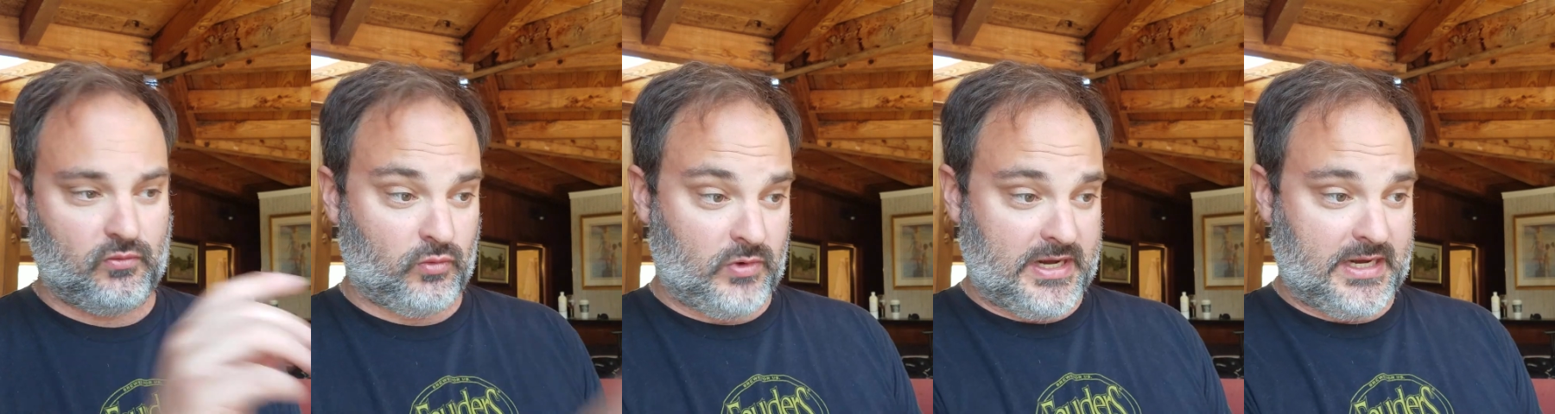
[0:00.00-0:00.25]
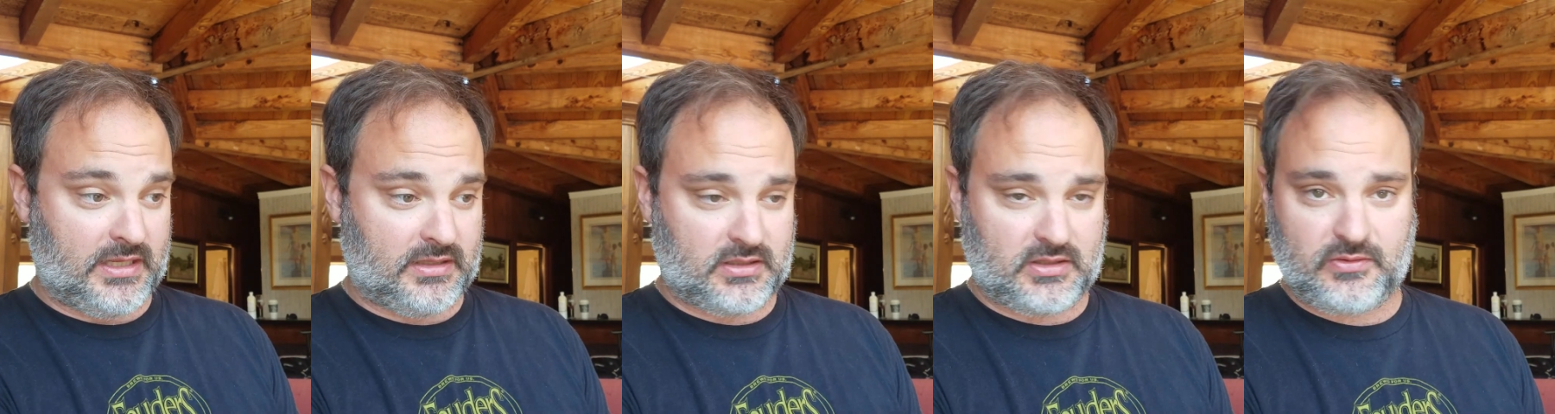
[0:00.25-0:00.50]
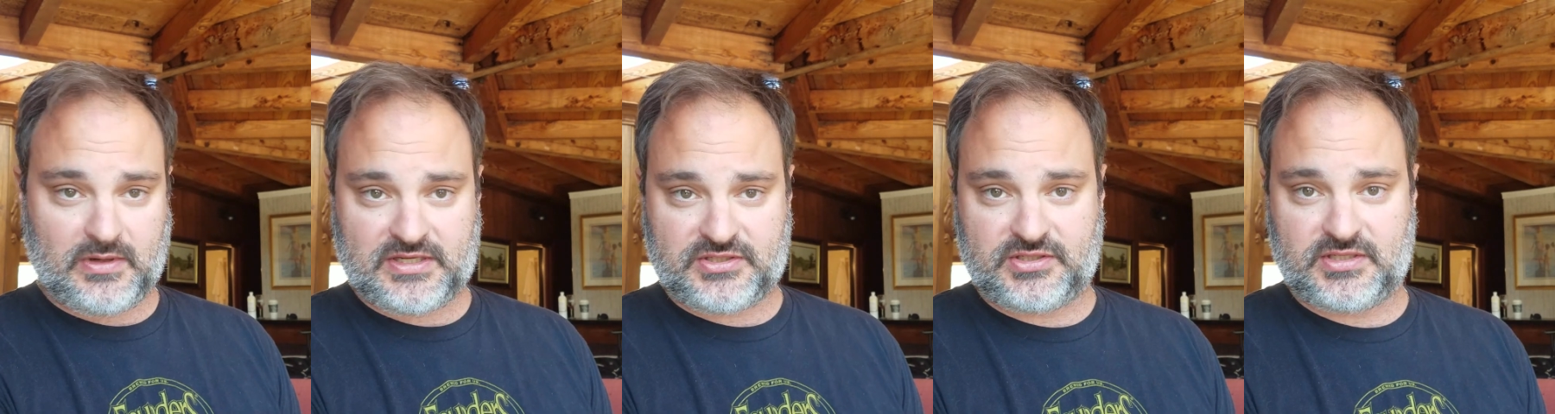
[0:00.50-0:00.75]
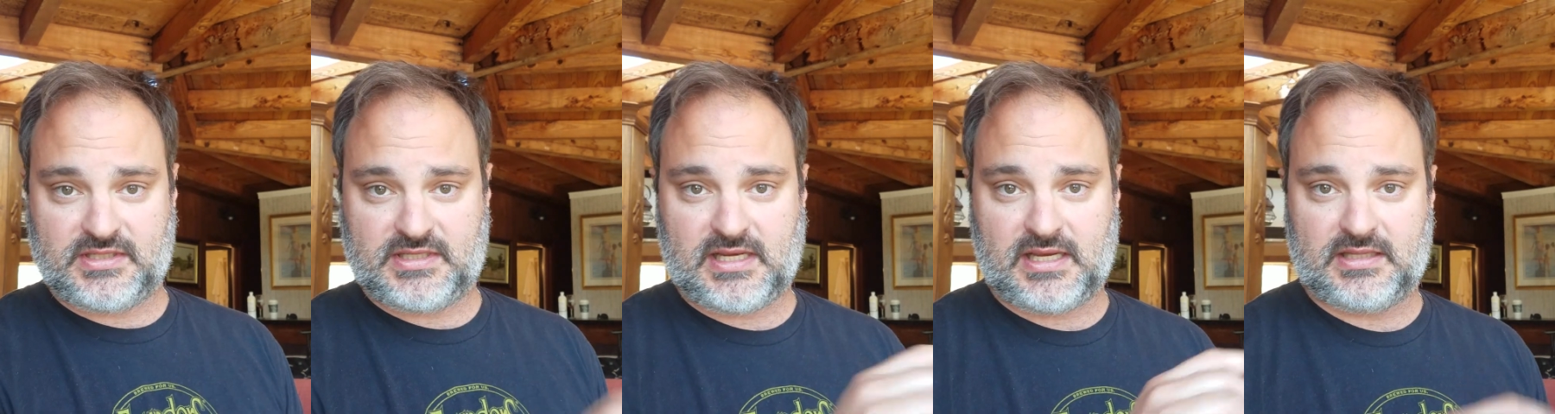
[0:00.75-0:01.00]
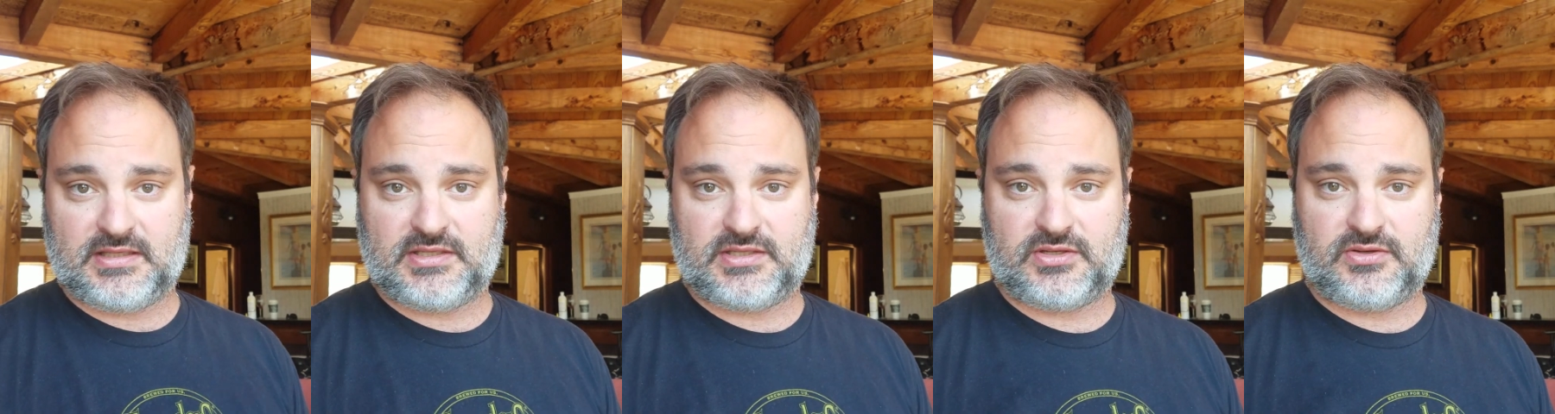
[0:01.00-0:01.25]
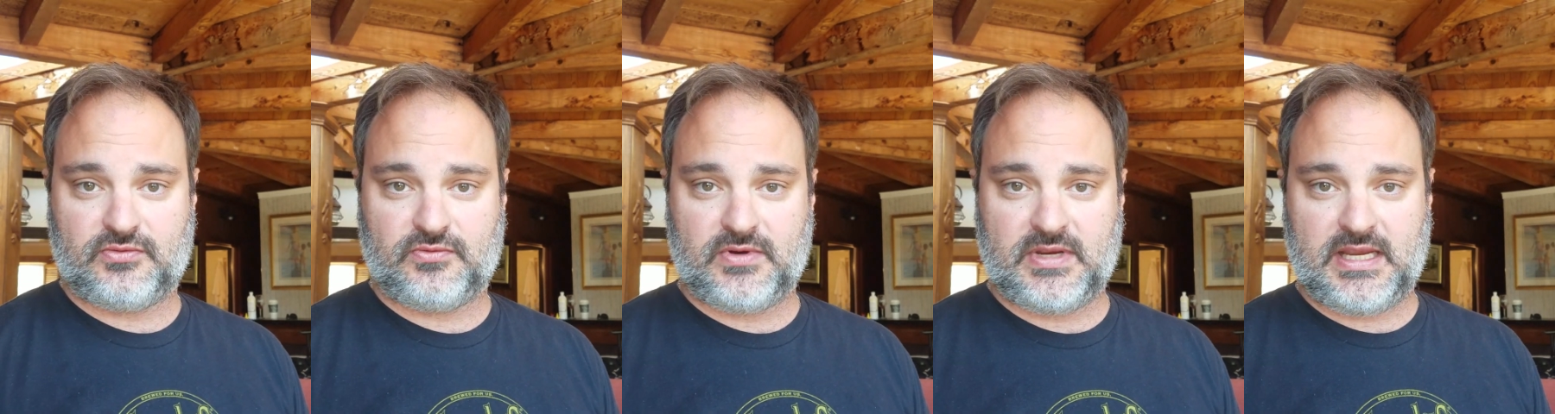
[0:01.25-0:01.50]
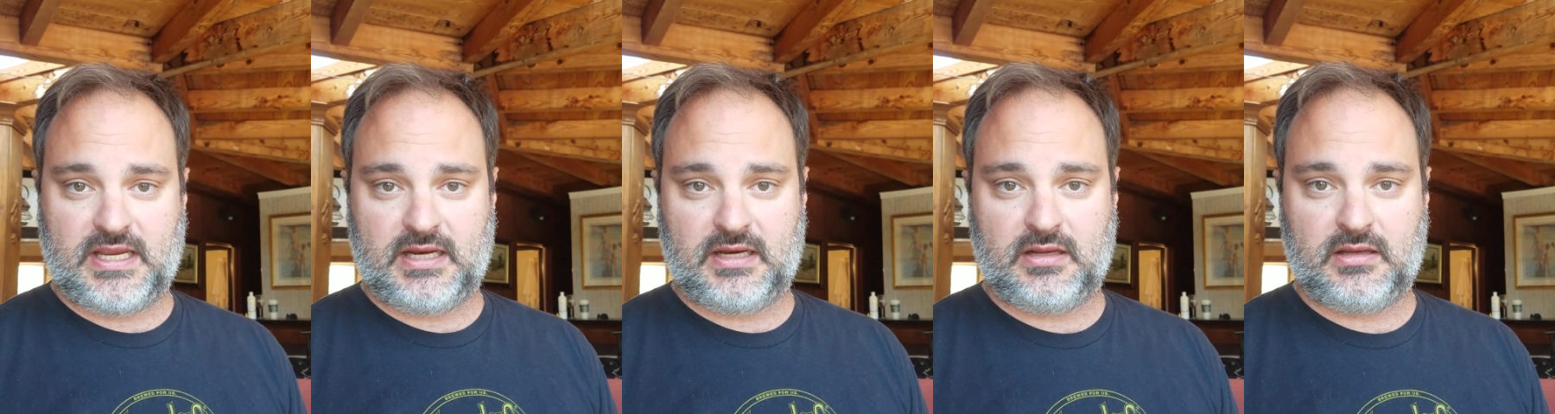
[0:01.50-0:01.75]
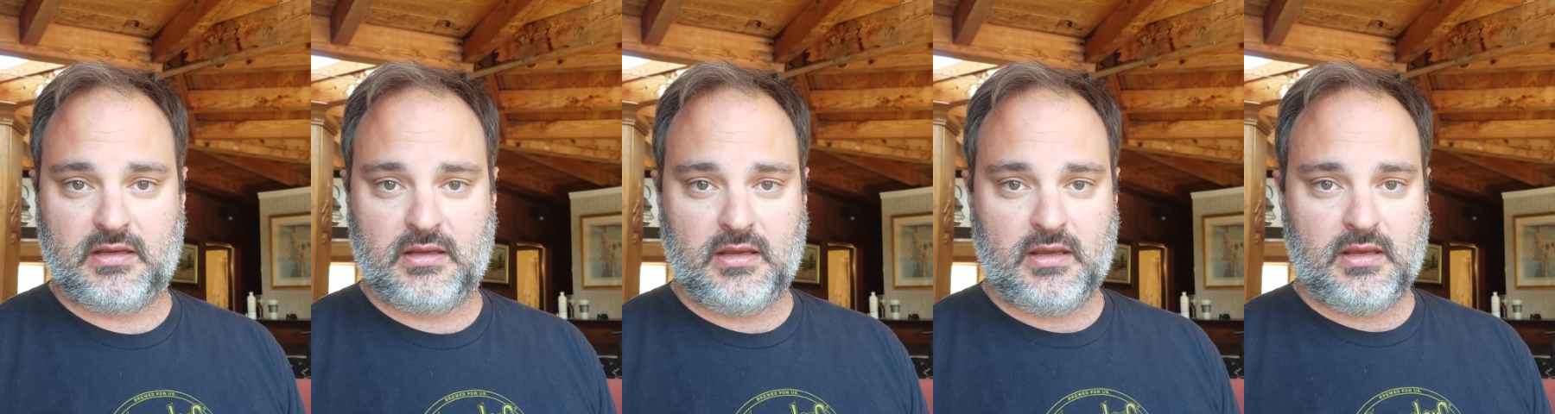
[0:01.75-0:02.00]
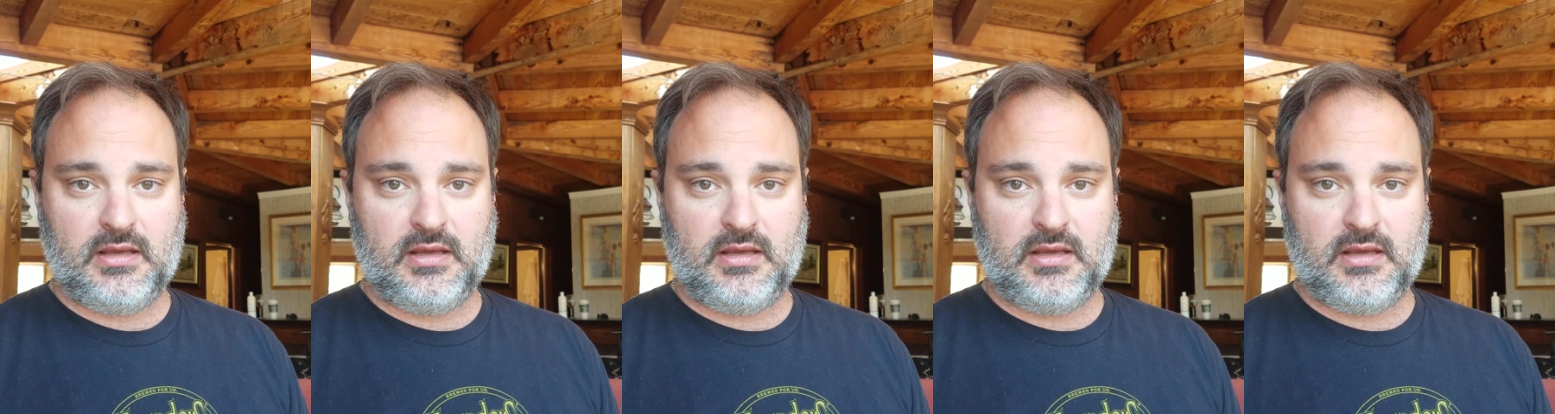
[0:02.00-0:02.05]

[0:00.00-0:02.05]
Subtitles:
reading the questions on screen